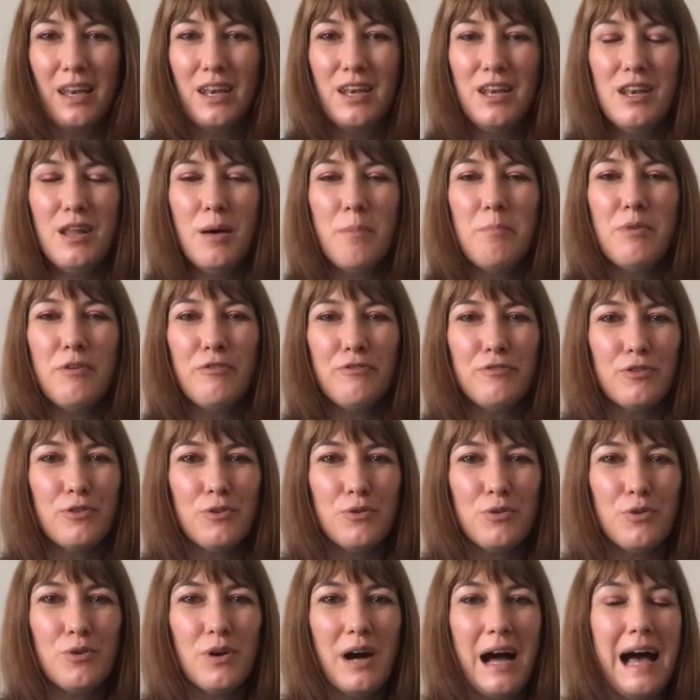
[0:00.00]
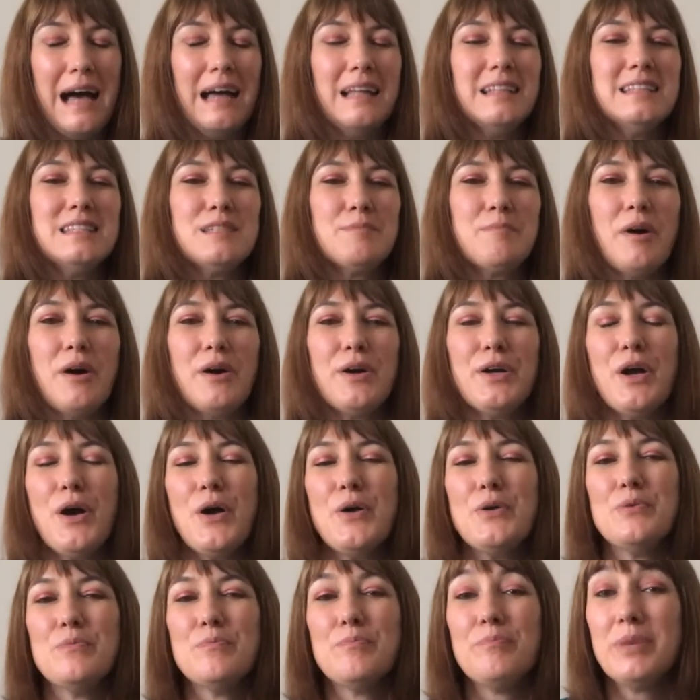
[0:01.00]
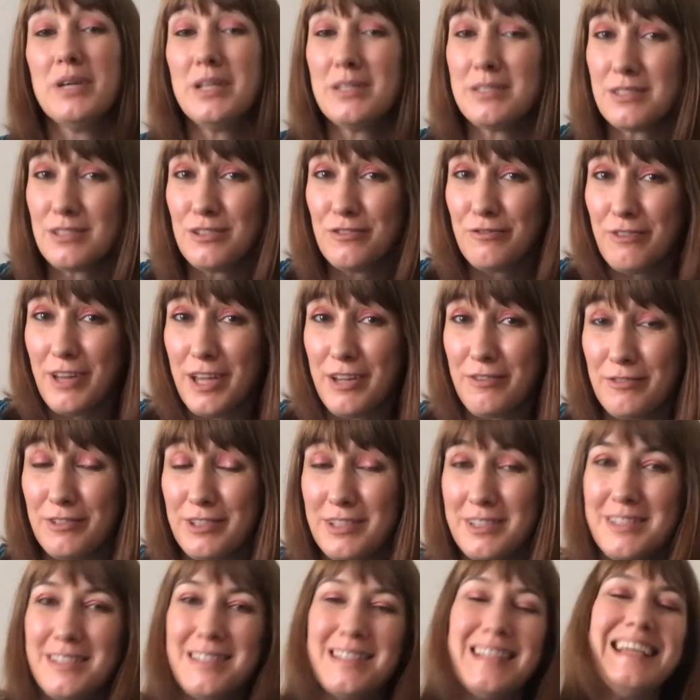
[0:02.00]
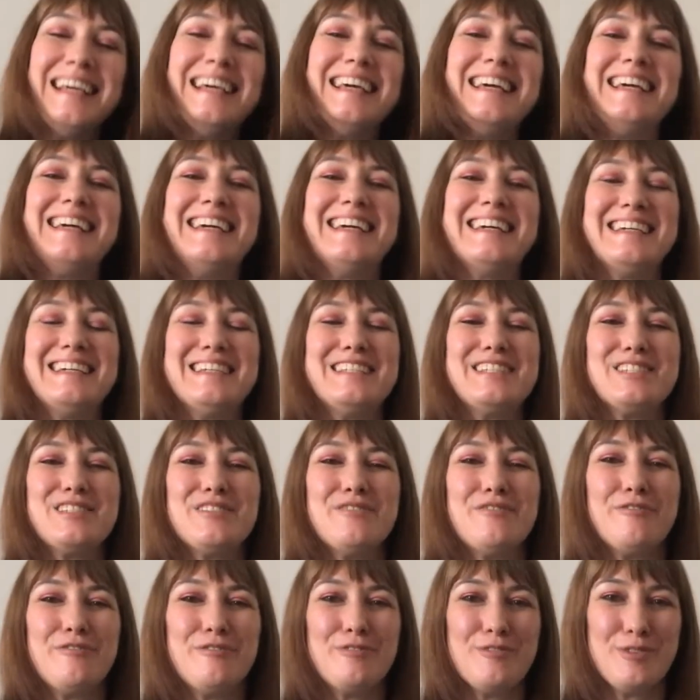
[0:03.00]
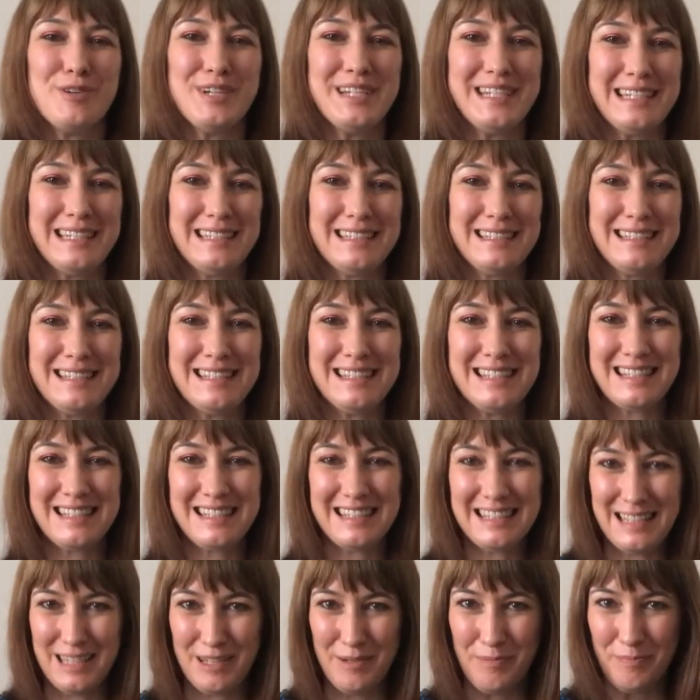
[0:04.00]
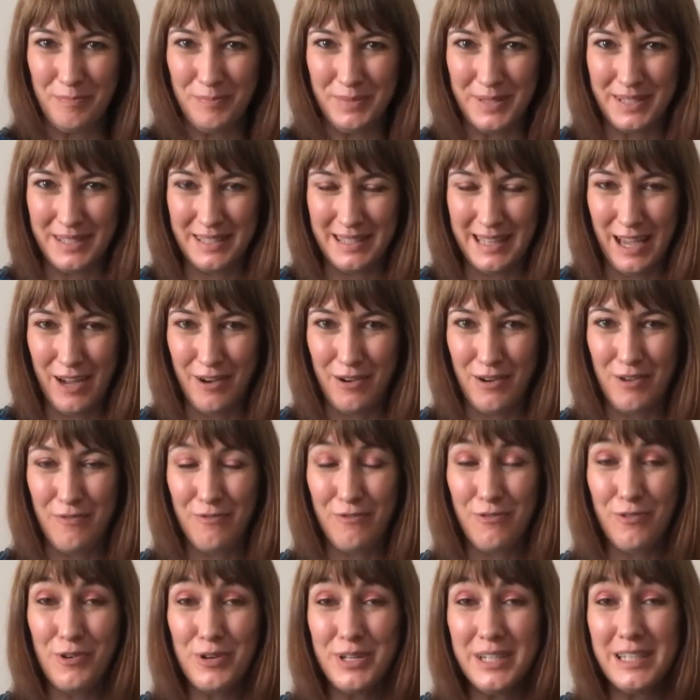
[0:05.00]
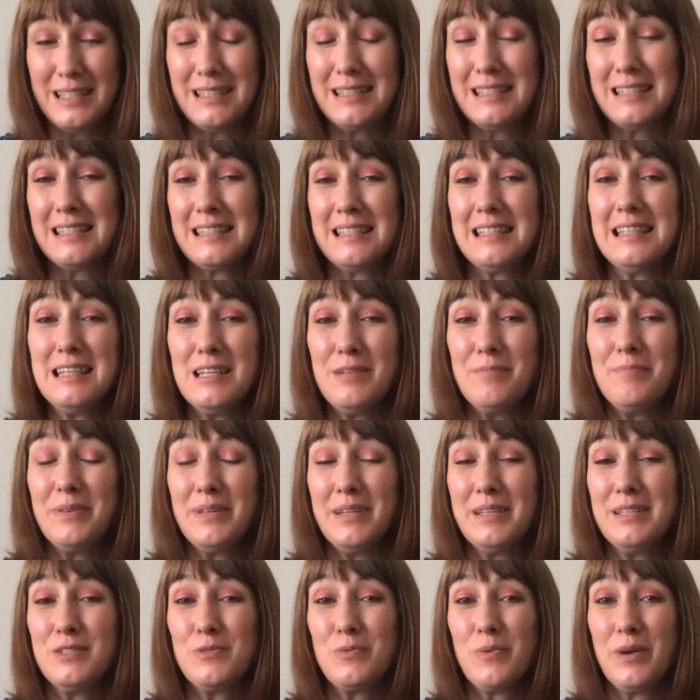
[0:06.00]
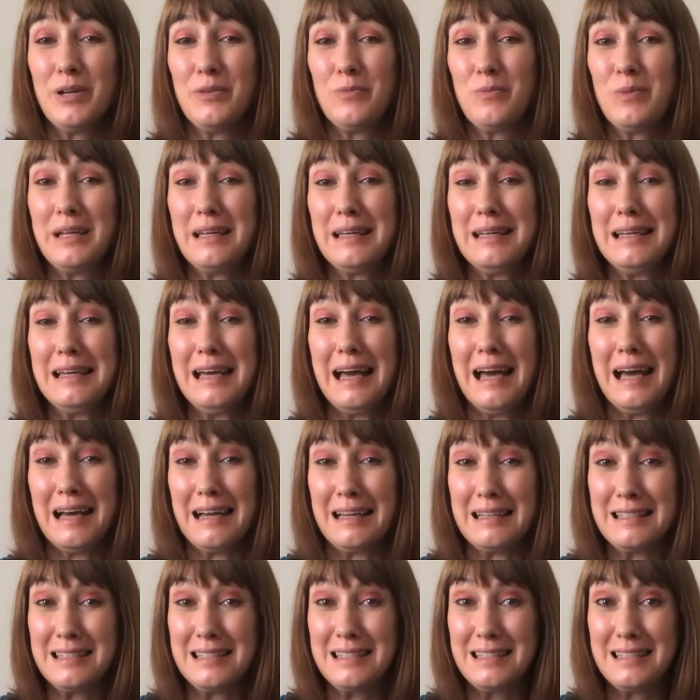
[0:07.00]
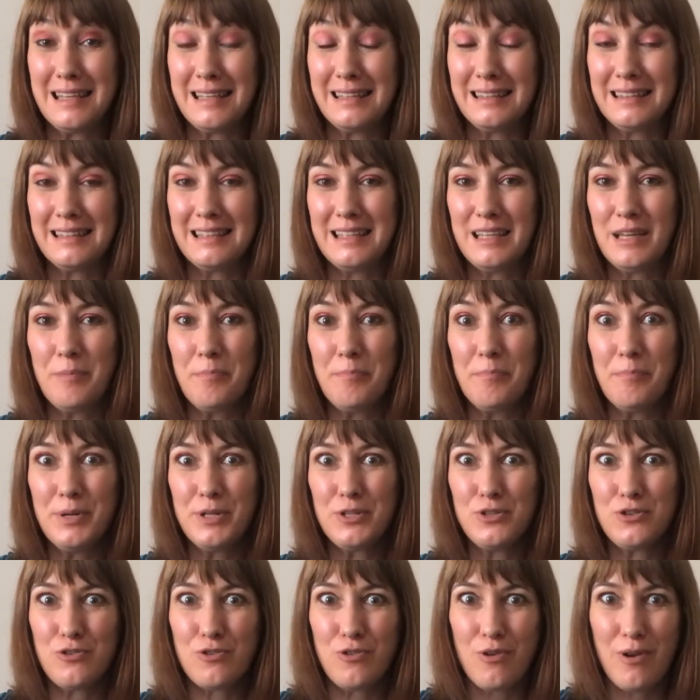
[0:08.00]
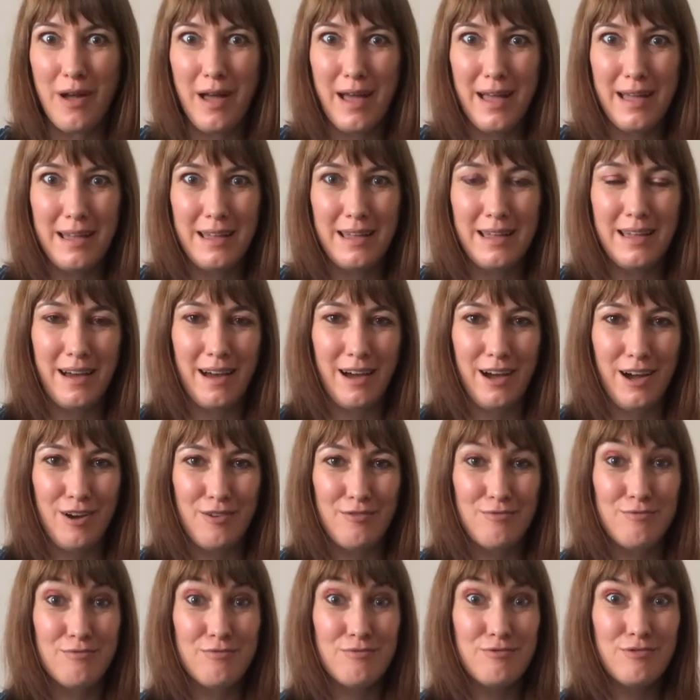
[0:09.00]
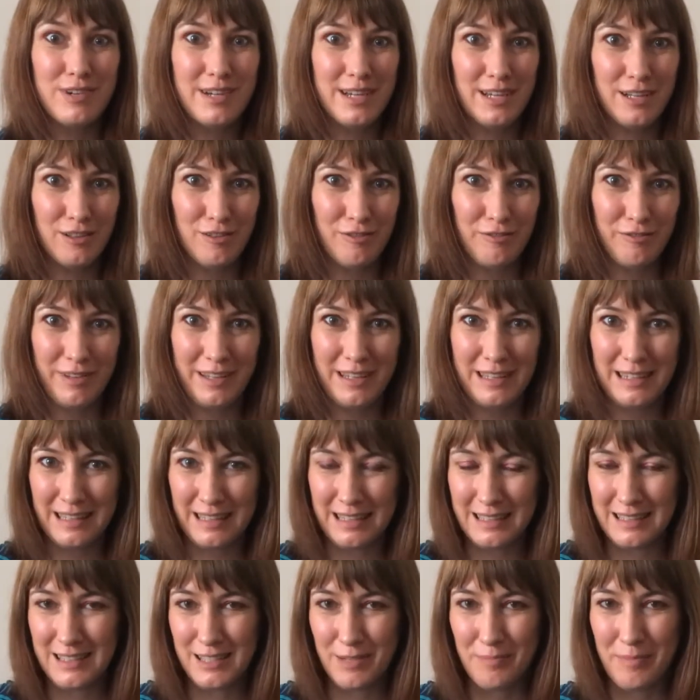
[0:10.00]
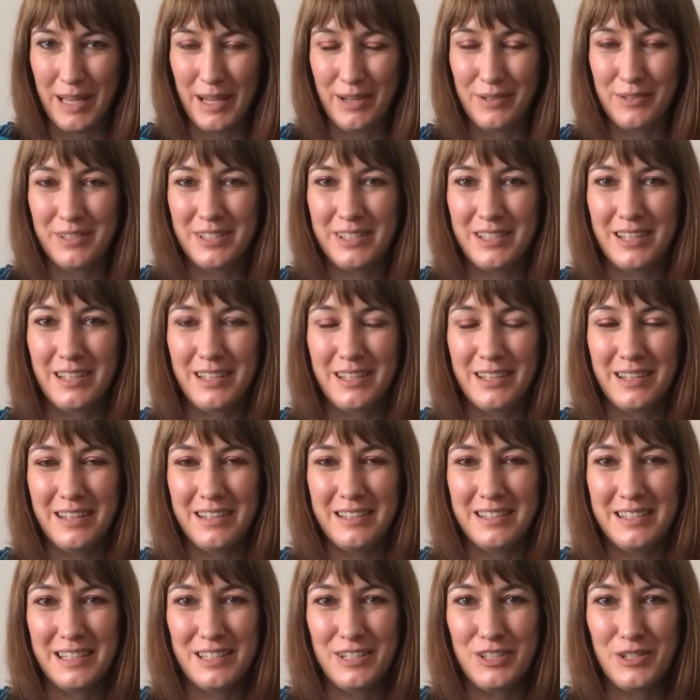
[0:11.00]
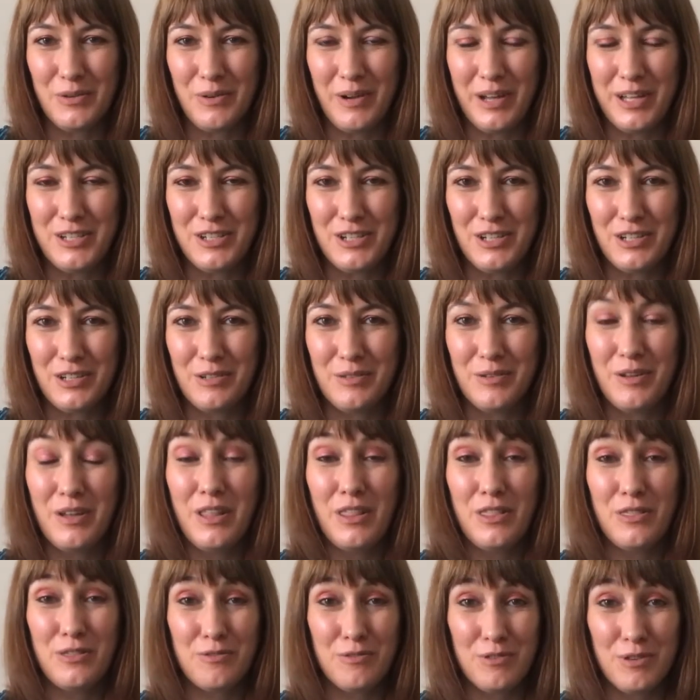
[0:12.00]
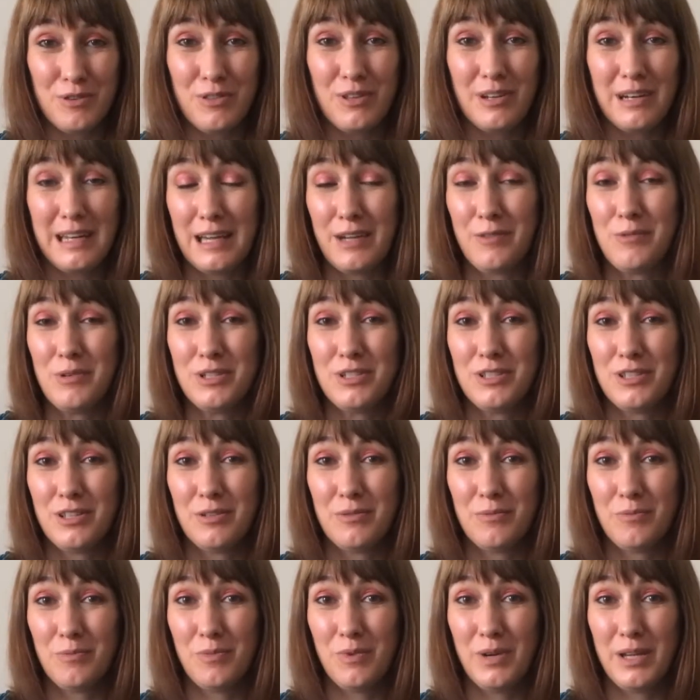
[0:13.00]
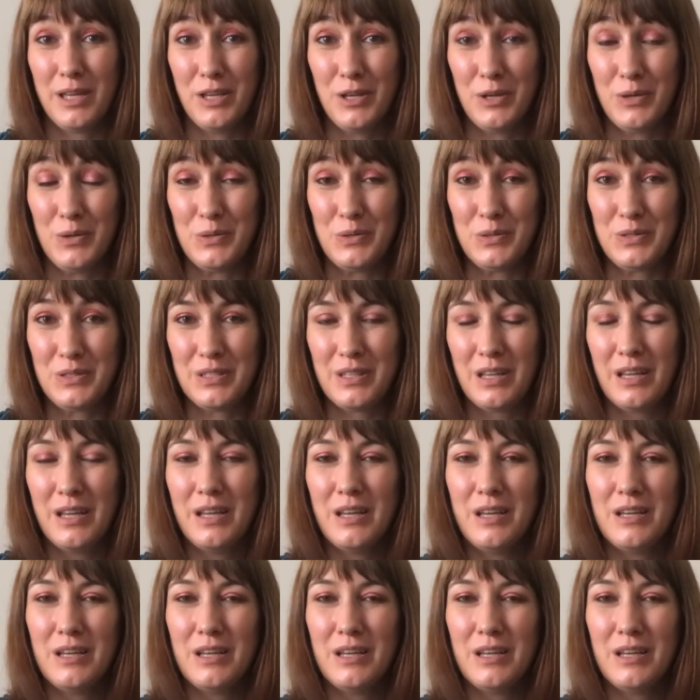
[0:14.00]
Number 4, and my own personal favourite, is Freudian slips. Now, a Freudian slip is when we accidentally betray our real feelings about a situation through the language that we use.